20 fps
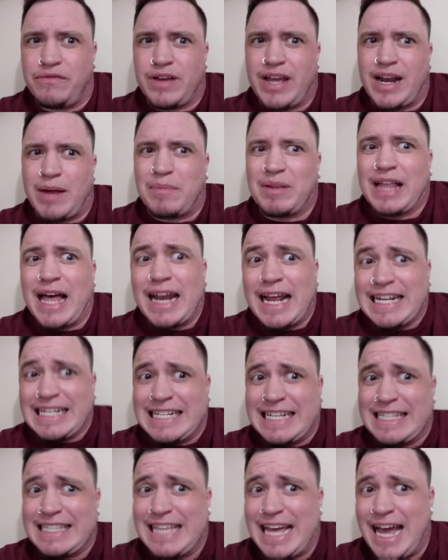And I'm glad I
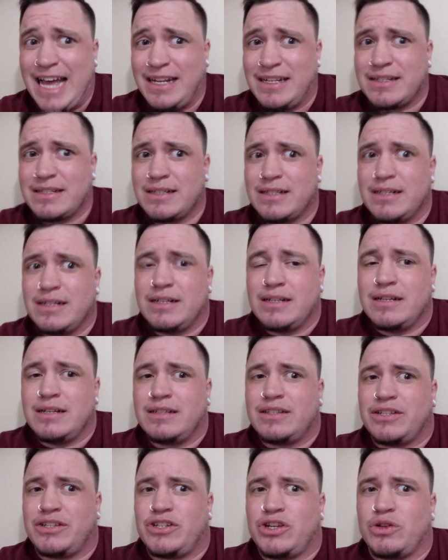did that, because
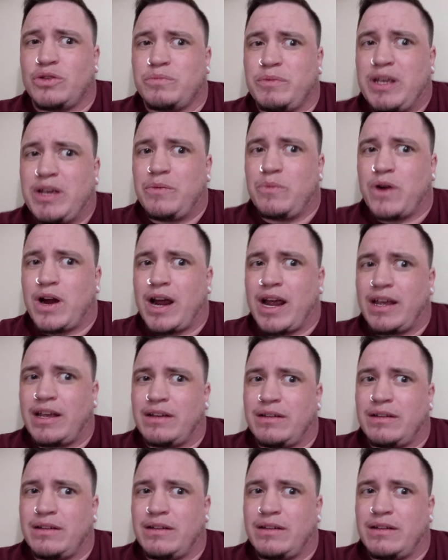it shows me where I